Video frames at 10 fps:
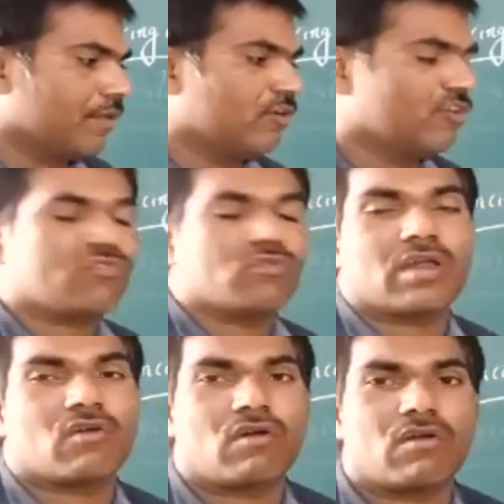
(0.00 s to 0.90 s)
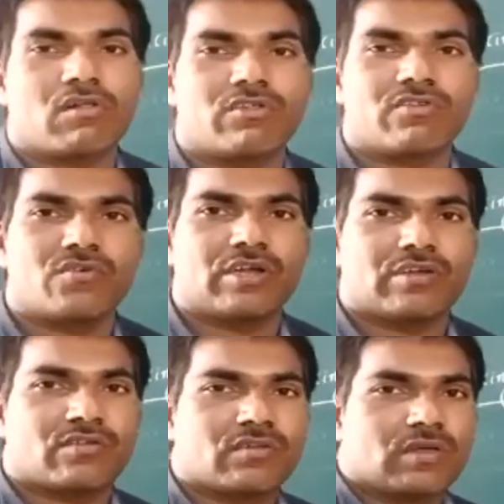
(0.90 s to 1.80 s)
Understood or not, all the
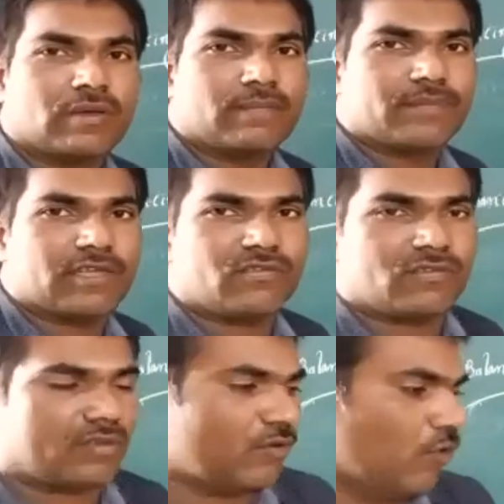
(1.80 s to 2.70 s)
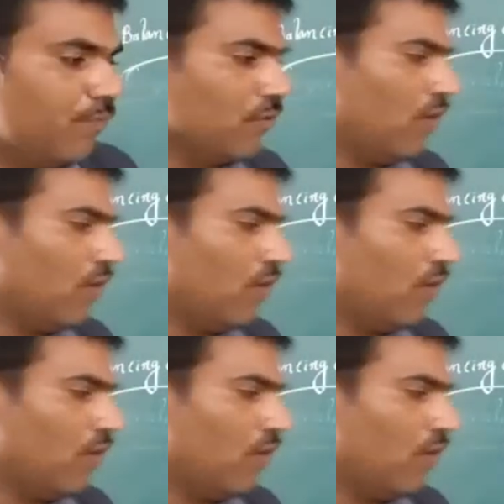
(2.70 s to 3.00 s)
students? Yes, hope you